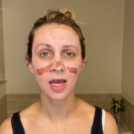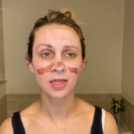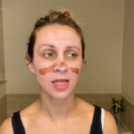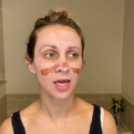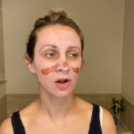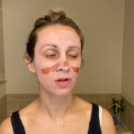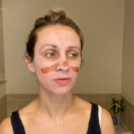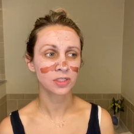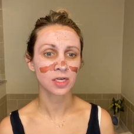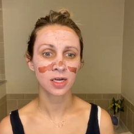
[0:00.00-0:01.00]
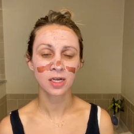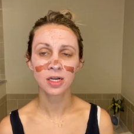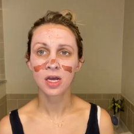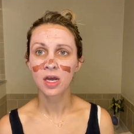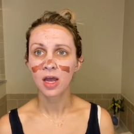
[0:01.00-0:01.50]
And then all of a sudden,
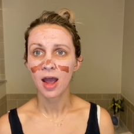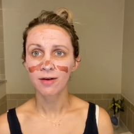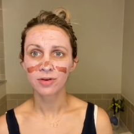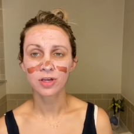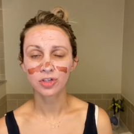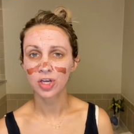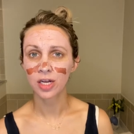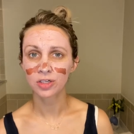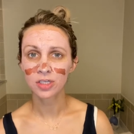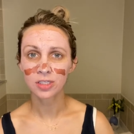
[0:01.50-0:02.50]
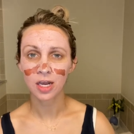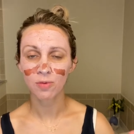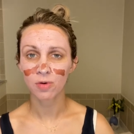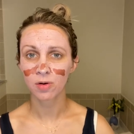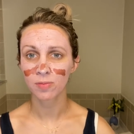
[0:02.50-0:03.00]
everything changes and
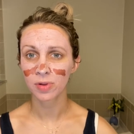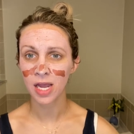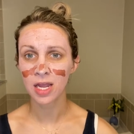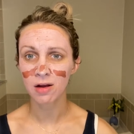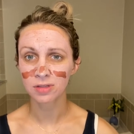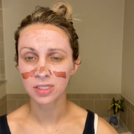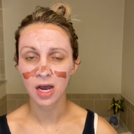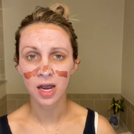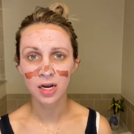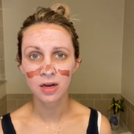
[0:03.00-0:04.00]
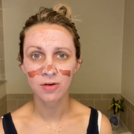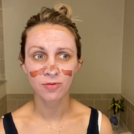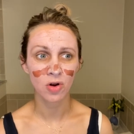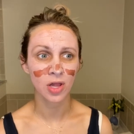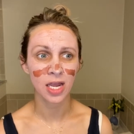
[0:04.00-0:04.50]
we're playing outside
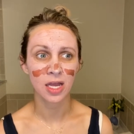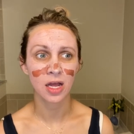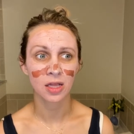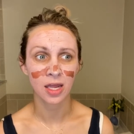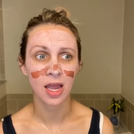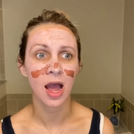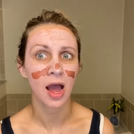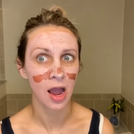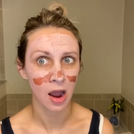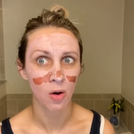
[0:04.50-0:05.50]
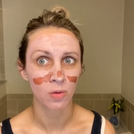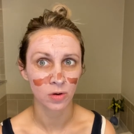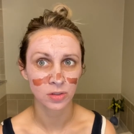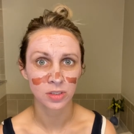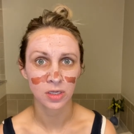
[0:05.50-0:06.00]
for like
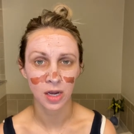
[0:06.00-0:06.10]
hours